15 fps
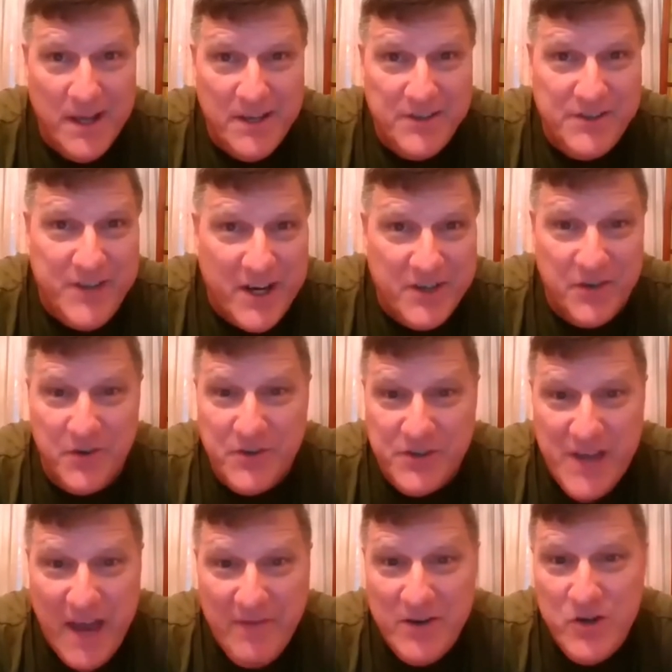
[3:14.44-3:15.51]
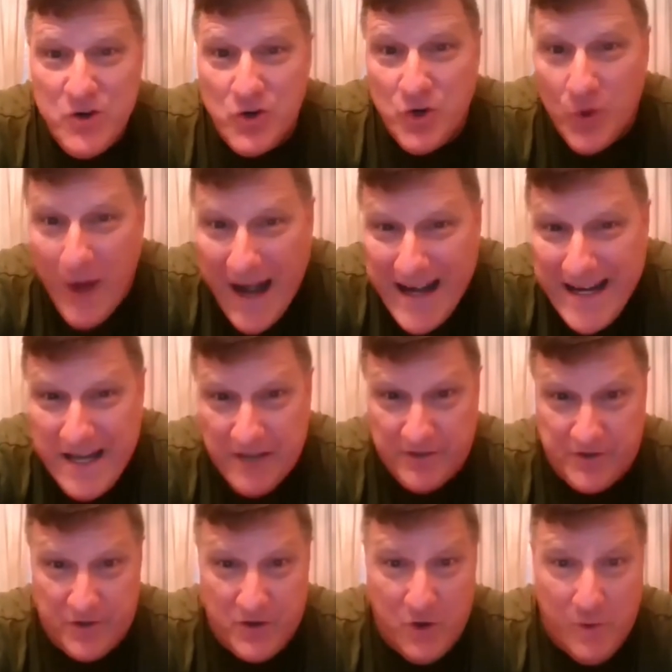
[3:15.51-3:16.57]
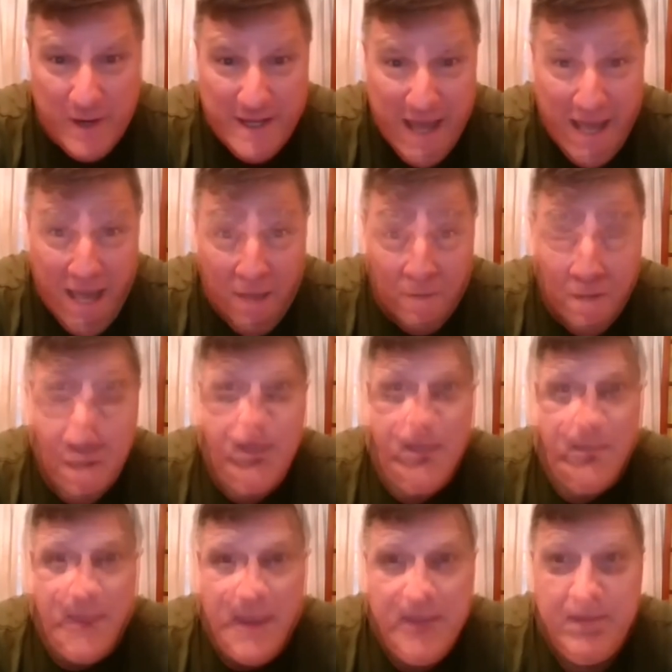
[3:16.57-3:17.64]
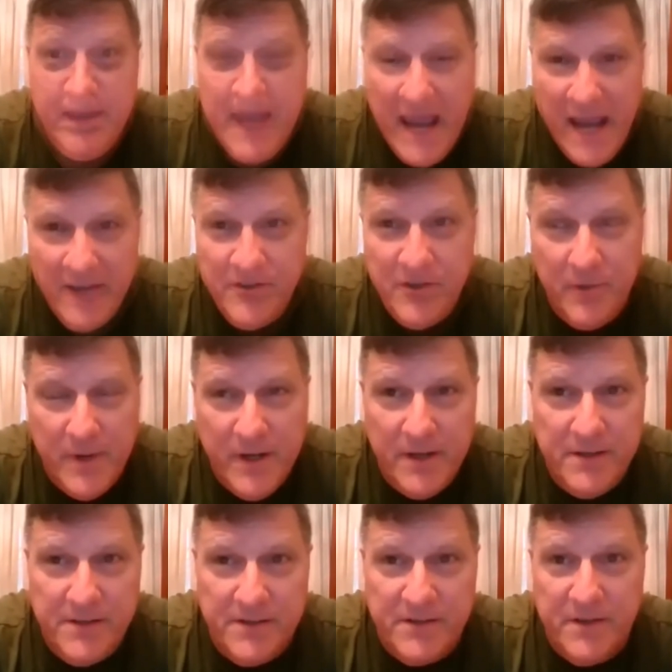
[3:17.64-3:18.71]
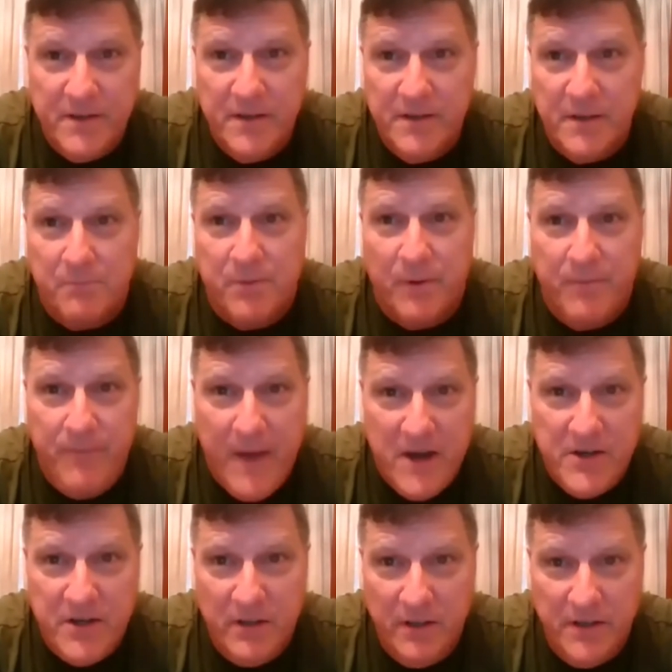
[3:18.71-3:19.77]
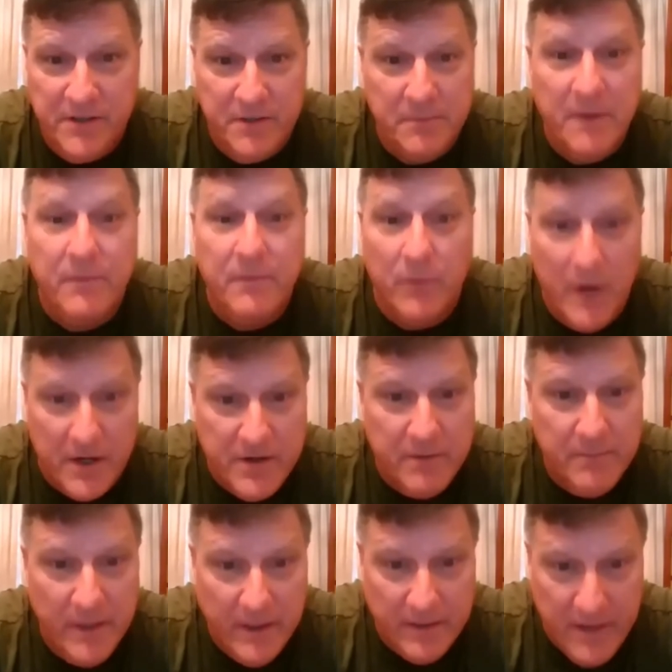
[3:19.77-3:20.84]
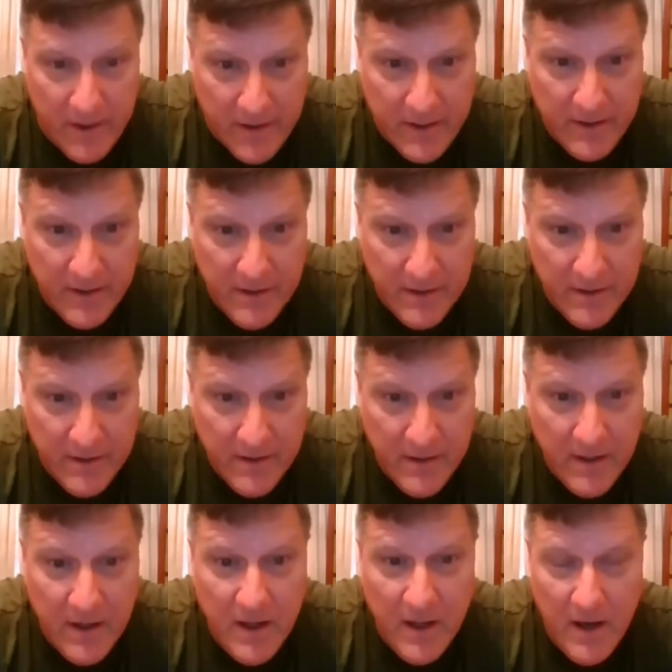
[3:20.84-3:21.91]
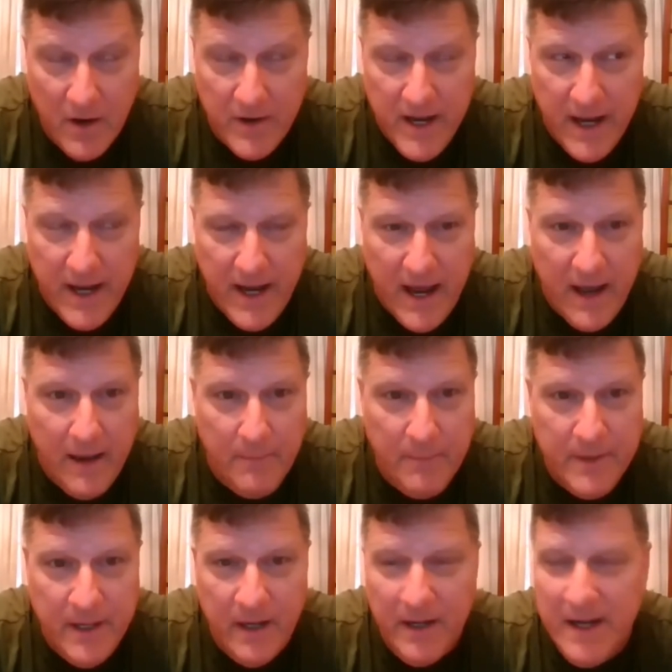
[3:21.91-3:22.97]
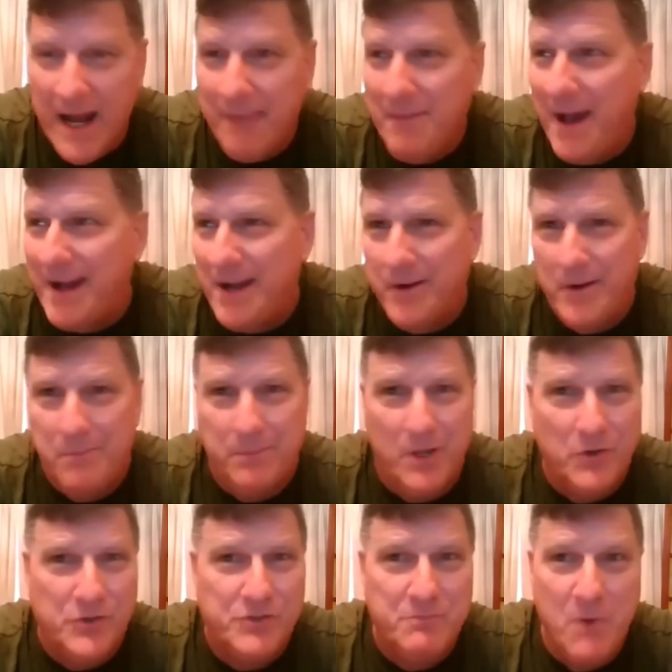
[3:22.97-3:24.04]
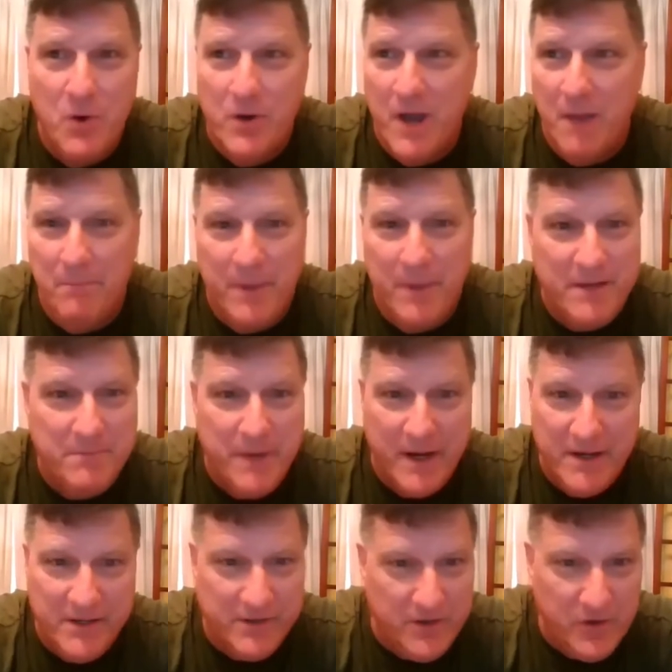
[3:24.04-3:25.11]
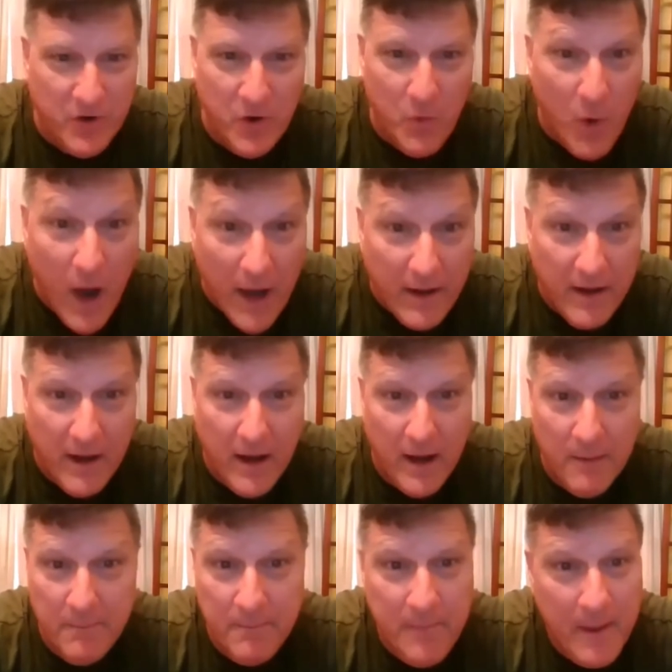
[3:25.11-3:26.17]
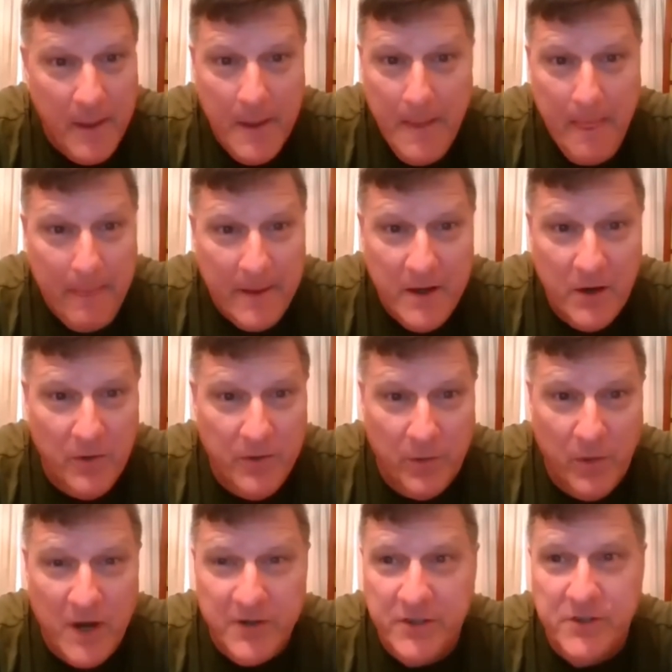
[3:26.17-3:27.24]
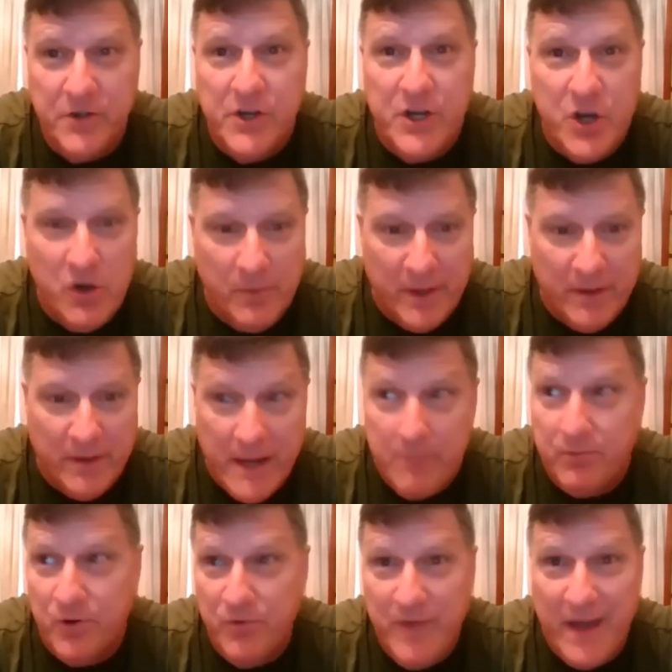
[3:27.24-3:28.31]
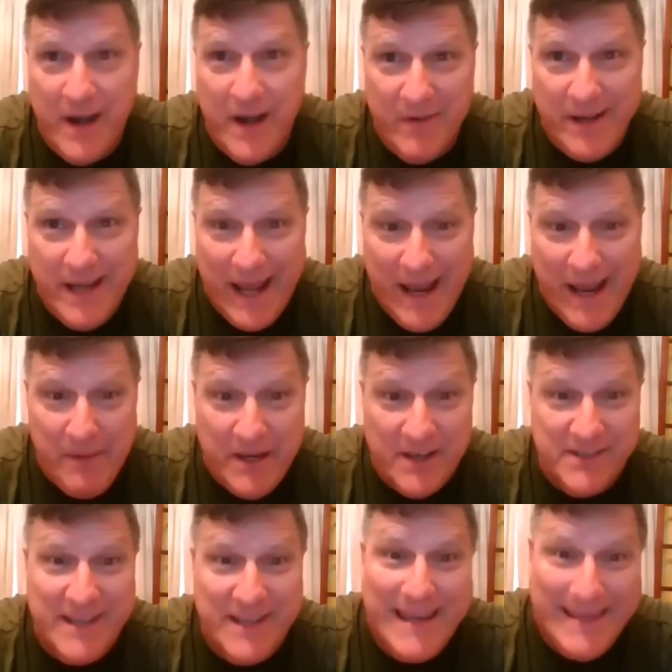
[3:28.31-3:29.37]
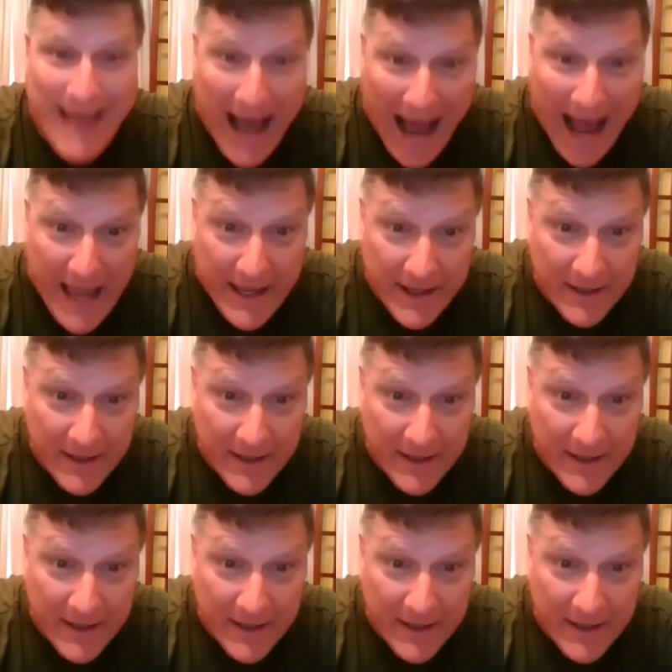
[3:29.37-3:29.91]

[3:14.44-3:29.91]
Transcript: 6 or 7 Ukrainians are going down. The answer is the professionalism of the Russian military. Okay, I'm not here to blow smoke up anybody's, what. The Russians are human. They prove that every day because they die.